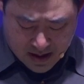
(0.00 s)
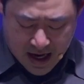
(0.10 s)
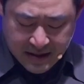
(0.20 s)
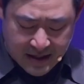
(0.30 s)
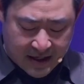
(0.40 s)

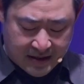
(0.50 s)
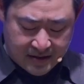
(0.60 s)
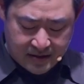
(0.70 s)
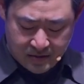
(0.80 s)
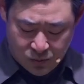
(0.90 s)
I'm going to
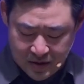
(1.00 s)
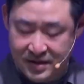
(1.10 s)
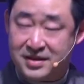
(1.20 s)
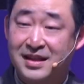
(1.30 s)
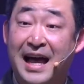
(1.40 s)
end with
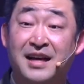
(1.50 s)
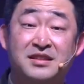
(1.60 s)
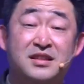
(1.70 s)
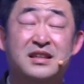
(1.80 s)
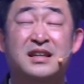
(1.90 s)
this
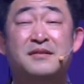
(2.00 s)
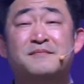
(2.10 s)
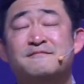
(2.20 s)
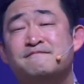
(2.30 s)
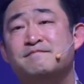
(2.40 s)
last
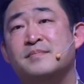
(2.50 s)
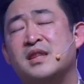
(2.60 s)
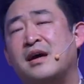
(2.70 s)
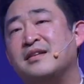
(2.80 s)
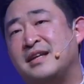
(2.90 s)

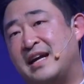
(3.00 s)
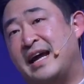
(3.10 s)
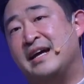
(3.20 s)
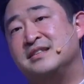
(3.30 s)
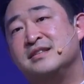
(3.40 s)
thought that I
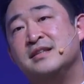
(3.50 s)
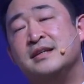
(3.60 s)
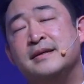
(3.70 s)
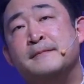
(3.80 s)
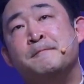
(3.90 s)
had.
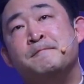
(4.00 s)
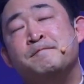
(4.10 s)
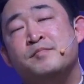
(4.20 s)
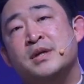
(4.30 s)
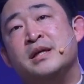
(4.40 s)

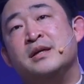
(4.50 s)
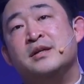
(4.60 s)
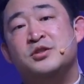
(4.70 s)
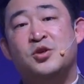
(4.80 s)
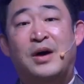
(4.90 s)

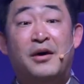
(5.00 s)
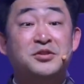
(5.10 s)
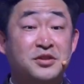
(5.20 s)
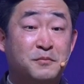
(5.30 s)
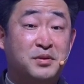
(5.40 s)
So I
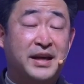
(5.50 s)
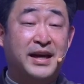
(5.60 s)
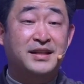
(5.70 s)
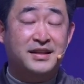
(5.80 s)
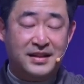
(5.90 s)
was on the
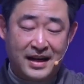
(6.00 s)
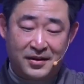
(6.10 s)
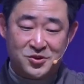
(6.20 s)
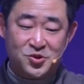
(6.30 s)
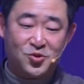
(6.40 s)
plane and I
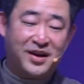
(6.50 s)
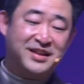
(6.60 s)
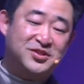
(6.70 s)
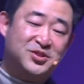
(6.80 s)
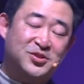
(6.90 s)
was
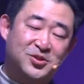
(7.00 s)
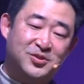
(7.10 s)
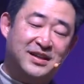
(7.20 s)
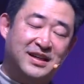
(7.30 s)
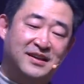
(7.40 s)
trying
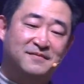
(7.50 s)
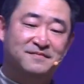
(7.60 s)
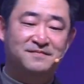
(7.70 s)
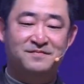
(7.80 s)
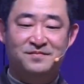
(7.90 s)
to,
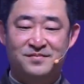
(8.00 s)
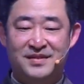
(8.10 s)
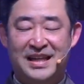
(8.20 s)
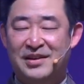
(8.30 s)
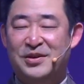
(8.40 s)

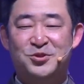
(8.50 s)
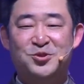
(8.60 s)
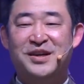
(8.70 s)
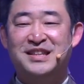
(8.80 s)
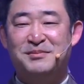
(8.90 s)
it was
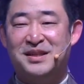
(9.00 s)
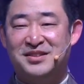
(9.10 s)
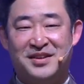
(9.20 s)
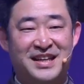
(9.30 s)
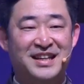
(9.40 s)
crazy because
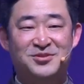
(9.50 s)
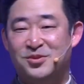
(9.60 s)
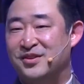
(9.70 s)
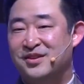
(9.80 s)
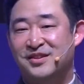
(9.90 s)
our kids
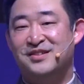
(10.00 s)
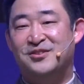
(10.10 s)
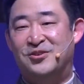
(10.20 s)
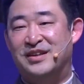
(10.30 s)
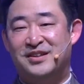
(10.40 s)
were
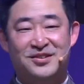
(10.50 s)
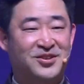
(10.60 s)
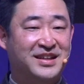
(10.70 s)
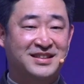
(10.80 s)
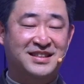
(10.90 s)
going
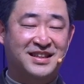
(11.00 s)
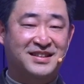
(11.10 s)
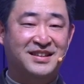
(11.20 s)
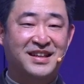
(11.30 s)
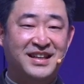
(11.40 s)
crazy
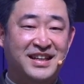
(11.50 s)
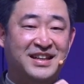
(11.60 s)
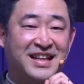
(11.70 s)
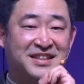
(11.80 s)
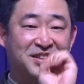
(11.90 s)
and
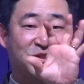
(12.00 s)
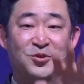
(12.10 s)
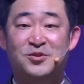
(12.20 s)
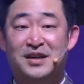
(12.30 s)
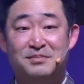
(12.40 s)
Eden actually
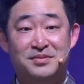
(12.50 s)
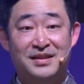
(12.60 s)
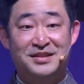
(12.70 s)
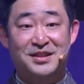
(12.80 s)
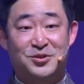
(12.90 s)
threw up,
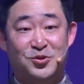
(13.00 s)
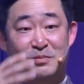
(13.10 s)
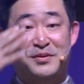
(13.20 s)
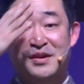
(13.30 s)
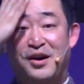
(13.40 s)
and she threw
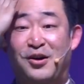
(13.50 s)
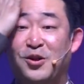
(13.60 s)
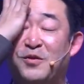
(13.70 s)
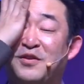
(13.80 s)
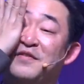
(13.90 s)
up
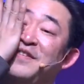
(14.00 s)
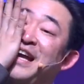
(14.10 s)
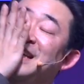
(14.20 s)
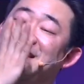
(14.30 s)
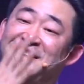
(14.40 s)
all of her
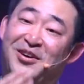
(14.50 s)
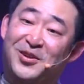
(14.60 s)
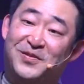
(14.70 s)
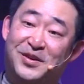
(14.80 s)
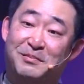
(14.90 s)
face and
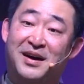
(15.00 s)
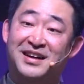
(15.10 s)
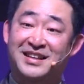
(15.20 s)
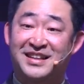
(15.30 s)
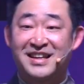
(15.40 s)
all of her
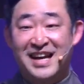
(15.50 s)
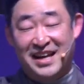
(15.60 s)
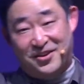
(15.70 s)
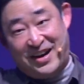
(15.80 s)
body, and